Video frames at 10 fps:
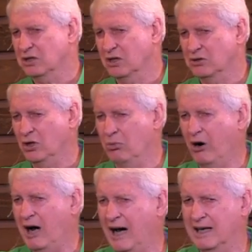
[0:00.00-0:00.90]
there's two
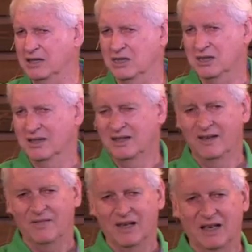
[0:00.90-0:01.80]
brides
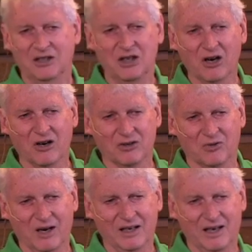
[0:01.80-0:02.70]
in the earth
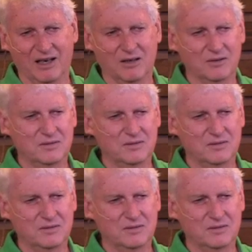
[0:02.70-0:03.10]
right now.